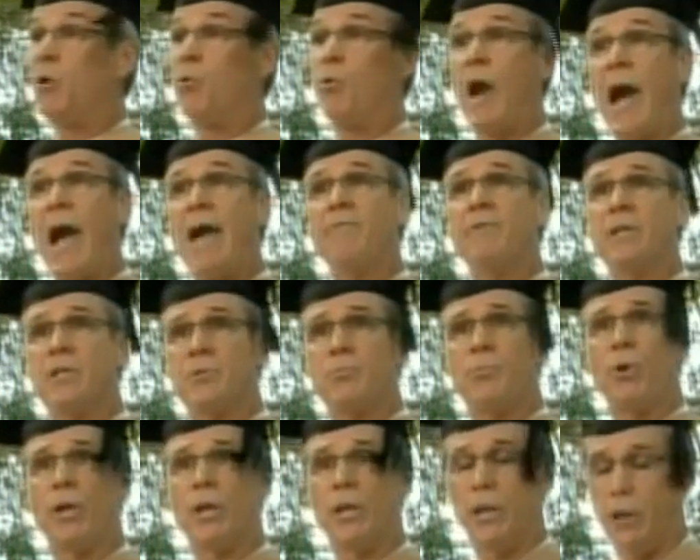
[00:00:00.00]
arrived at
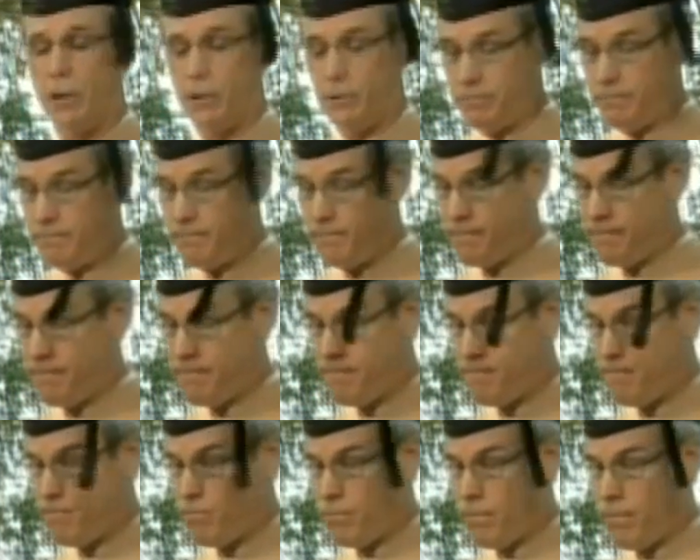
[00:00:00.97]
Spring Hill.
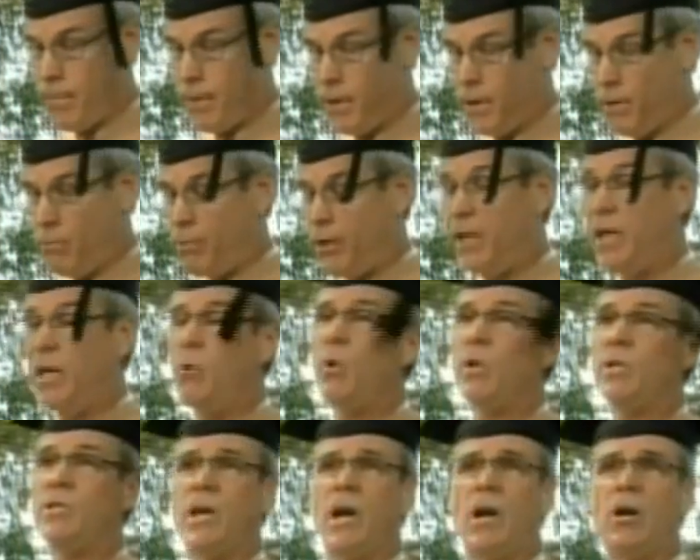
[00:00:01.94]
But he
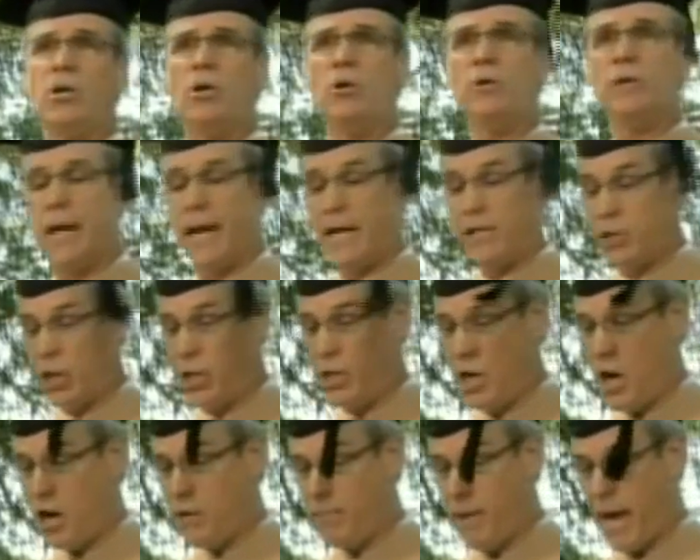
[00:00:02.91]
would tell you that as a
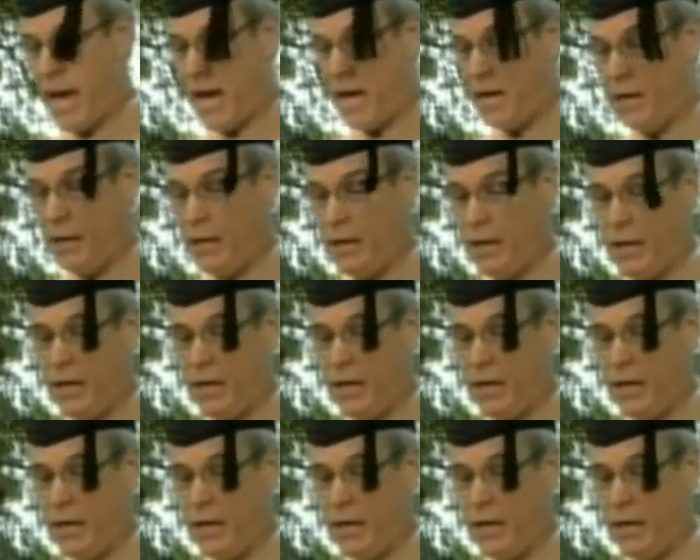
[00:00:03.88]
young man,